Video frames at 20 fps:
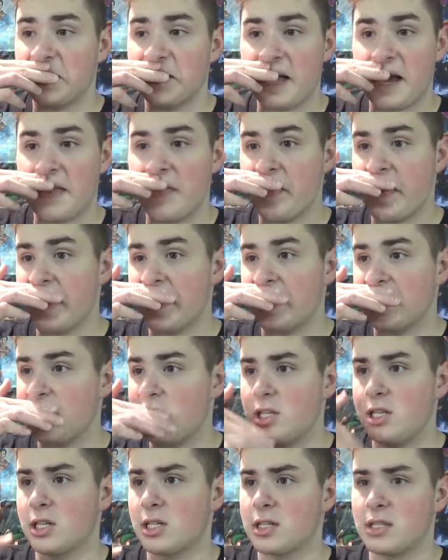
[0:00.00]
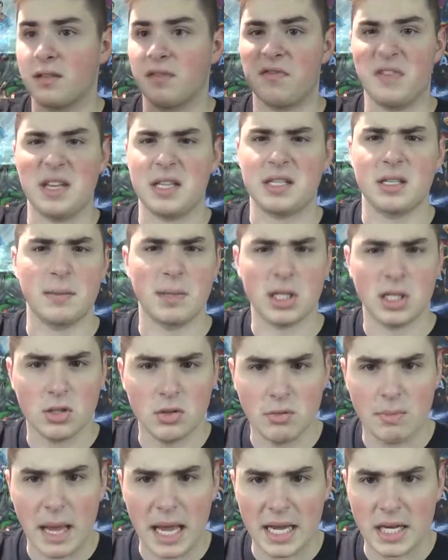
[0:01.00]
and then she just defeats him in
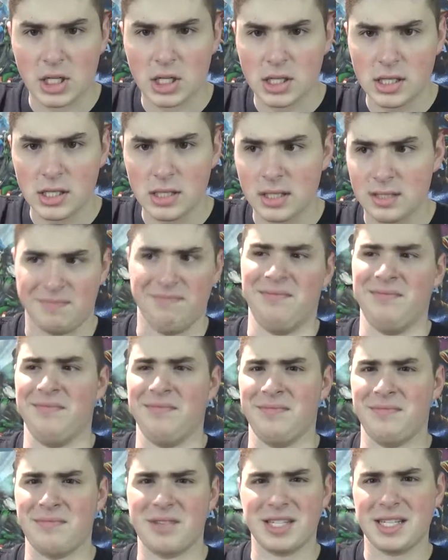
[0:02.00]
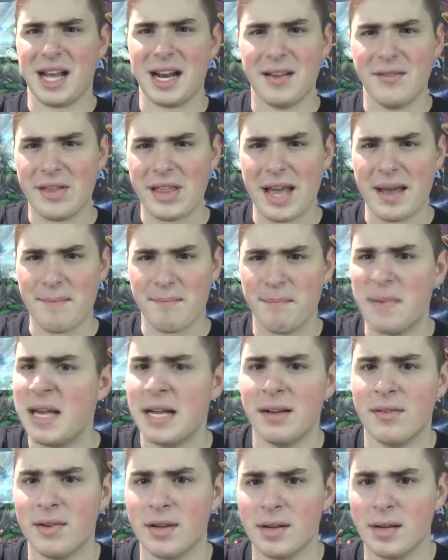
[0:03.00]
2 pages. There's not even that big
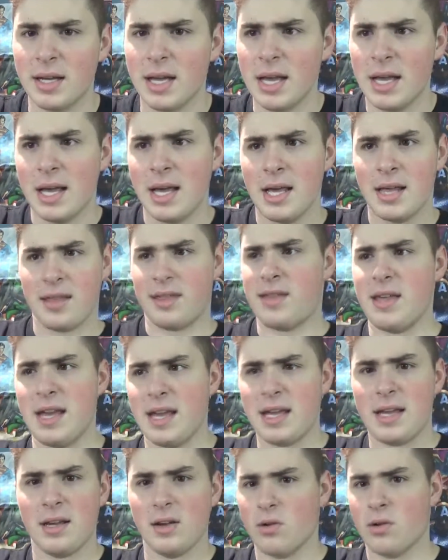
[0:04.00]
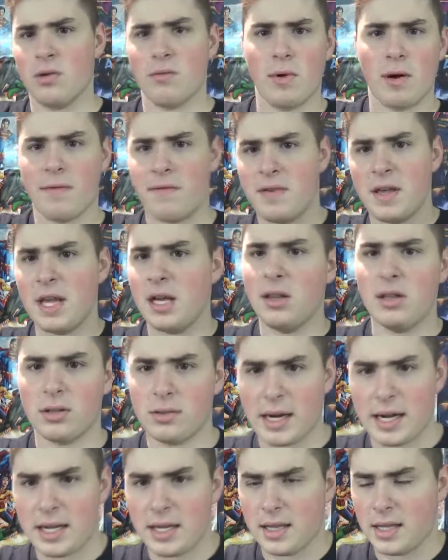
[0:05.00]
of a thing or a reveal or
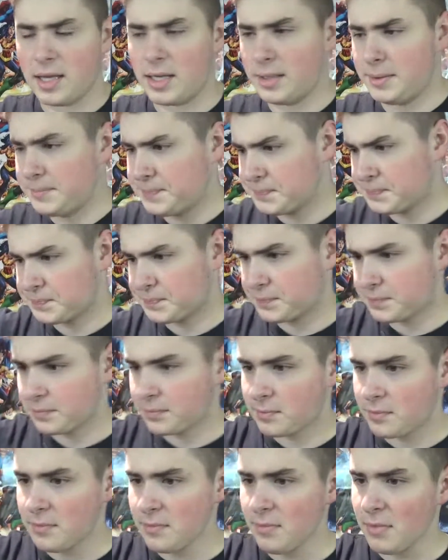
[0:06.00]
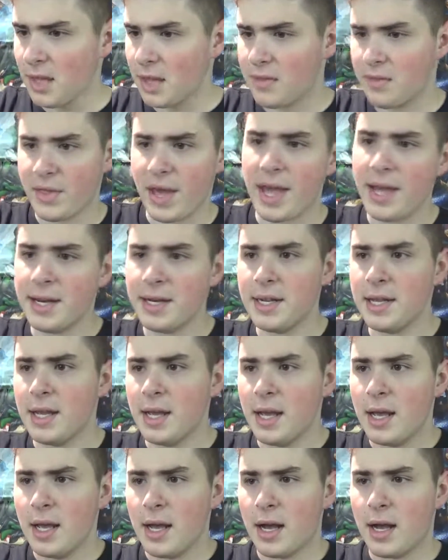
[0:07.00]
anything. Then
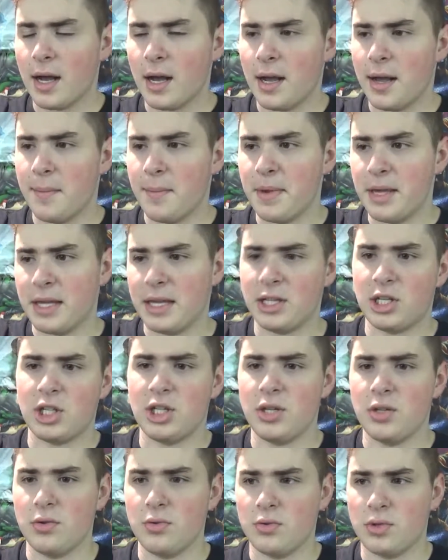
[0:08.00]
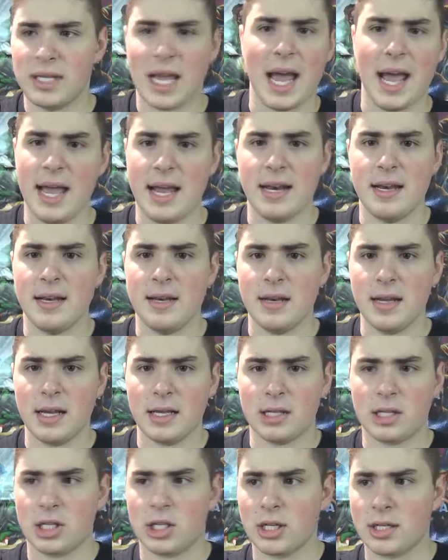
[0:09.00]
issue 10,
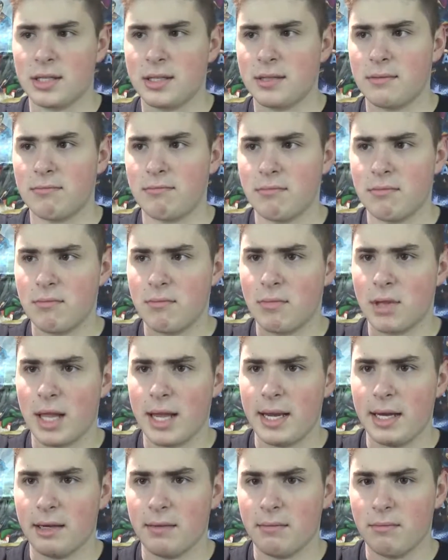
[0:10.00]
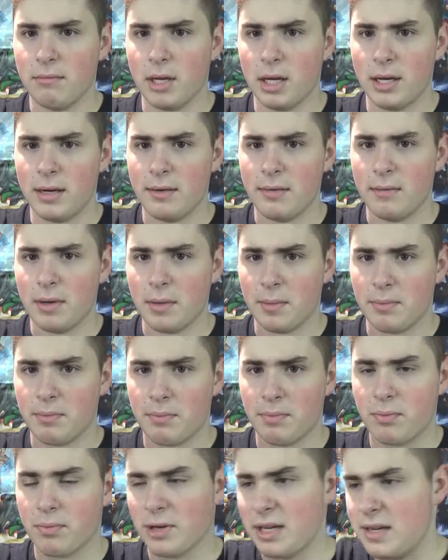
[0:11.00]
it's just like a
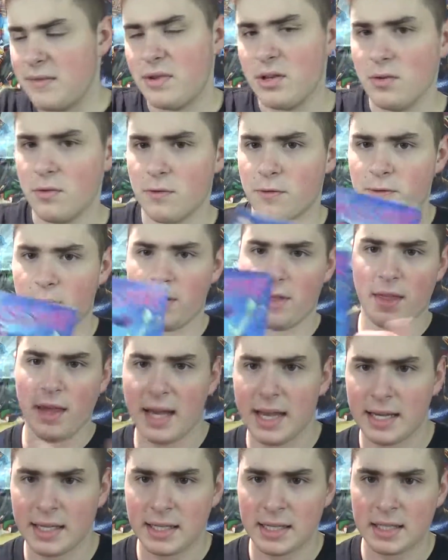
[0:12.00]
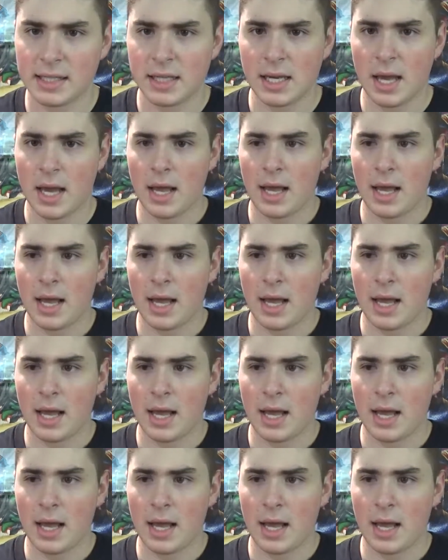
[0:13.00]
preview for this,